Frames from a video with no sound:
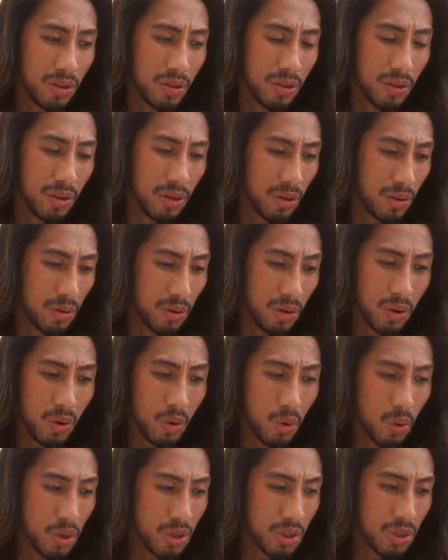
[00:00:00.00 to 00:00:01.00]
you know, you're
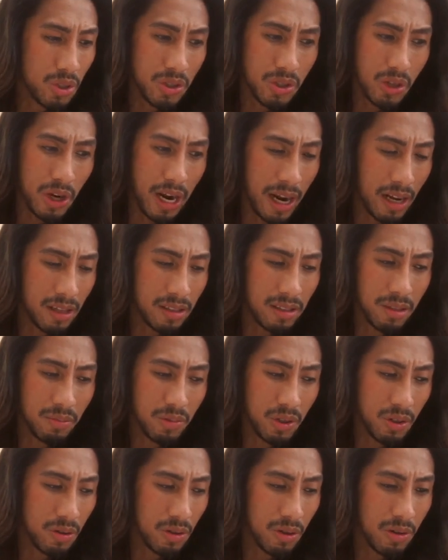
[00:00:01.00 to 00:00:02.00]
gorgeous, you're handsome,
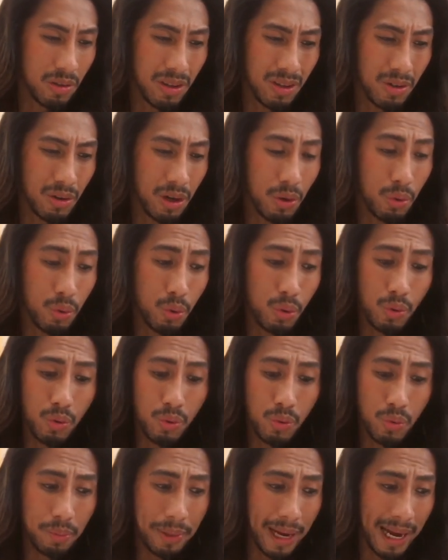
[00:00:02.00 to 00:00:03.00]
you're good looking, you're a
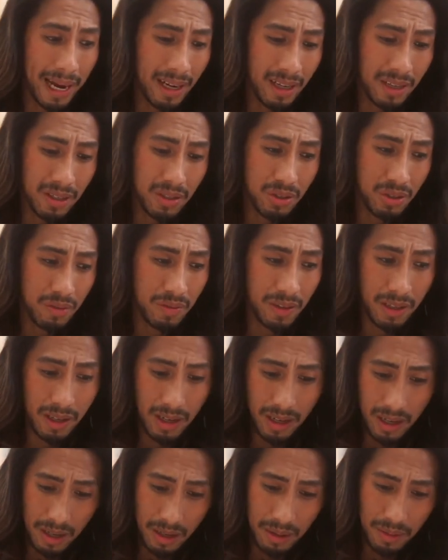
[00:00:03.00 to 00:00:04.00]
whole package over
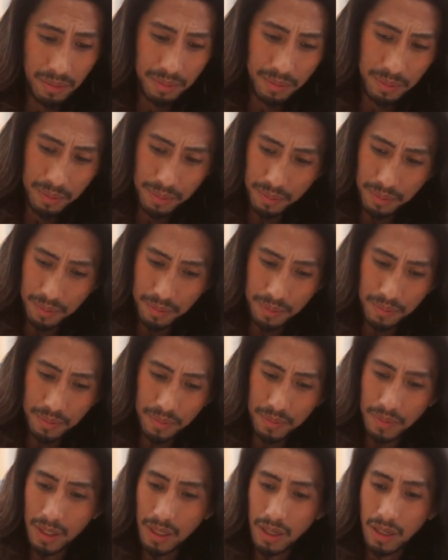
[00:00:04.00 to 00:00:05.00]
there. Mm.
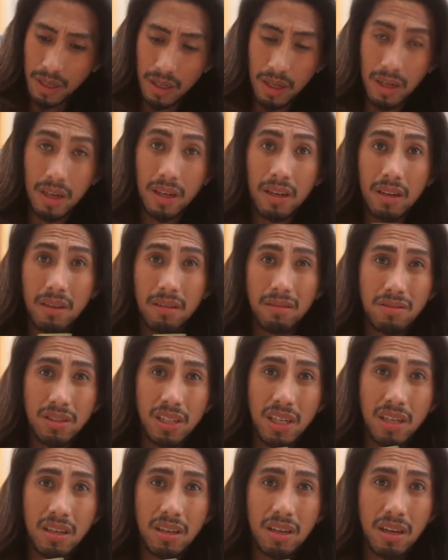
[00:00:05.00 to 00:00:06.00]

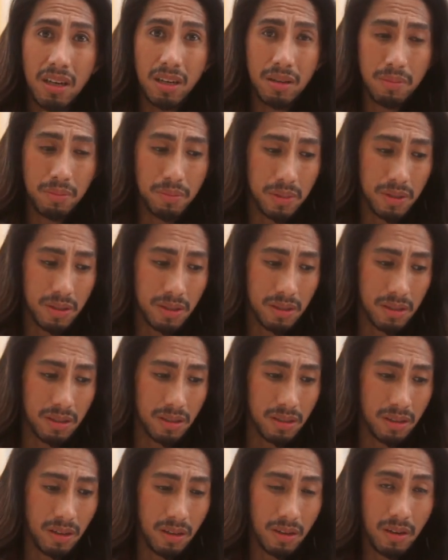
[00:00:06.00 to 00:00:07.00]
Ten of
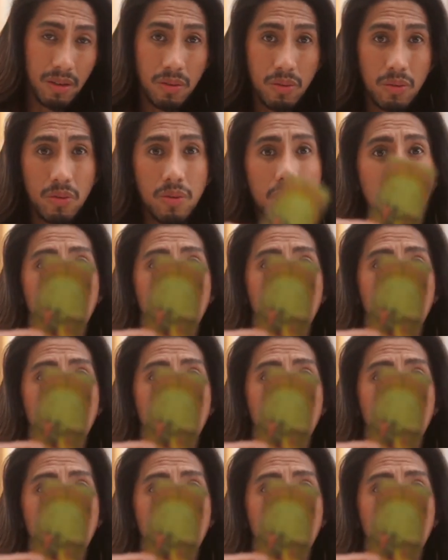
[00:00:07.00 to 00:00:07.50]
Cups you know